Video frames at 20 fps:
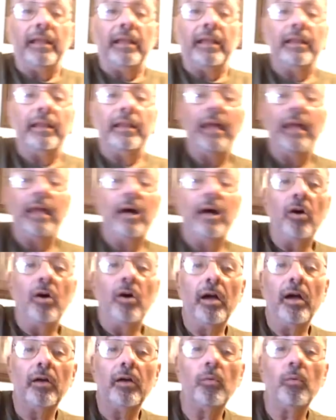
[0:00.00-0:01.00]
Now,
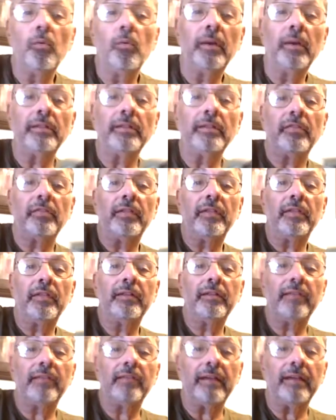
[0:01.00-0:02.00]
one of the
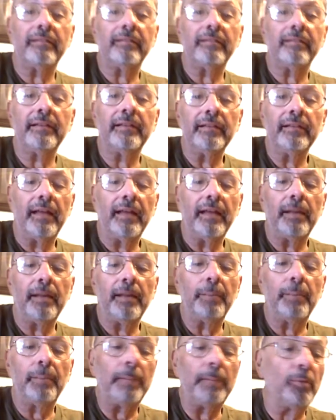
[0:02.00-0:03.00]
things that I see a lot of
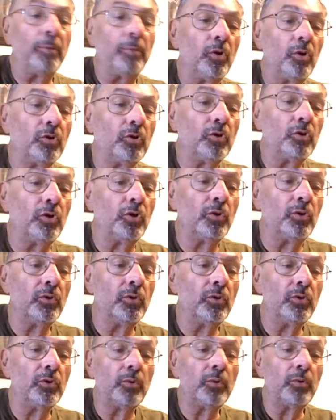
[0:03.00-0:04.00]
people
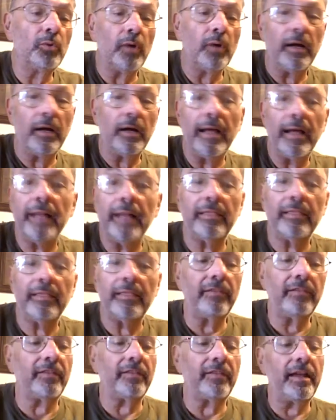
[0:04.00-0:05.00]
do at
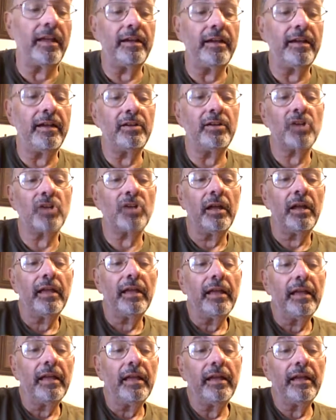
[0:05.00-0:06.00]
this stage
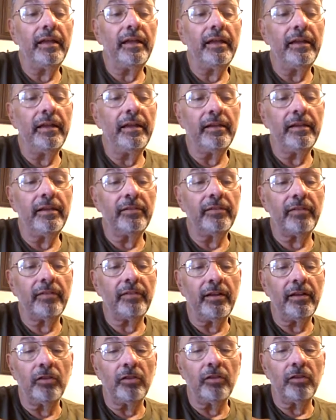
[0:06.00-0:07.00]
is
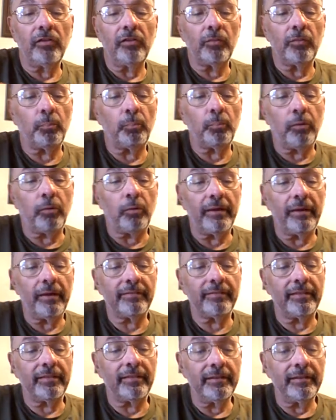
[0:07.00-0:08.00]
they'll just
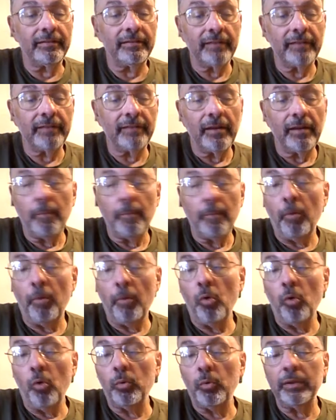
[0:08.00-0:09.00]
press the
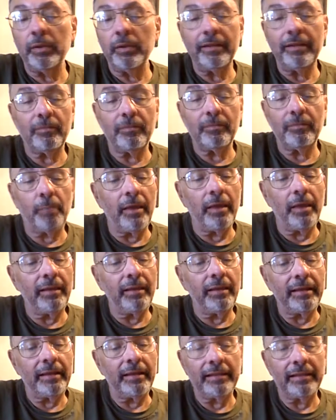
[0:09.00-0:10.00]
bolt release button
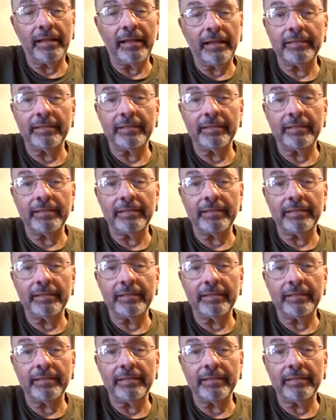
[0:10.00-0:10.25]
and let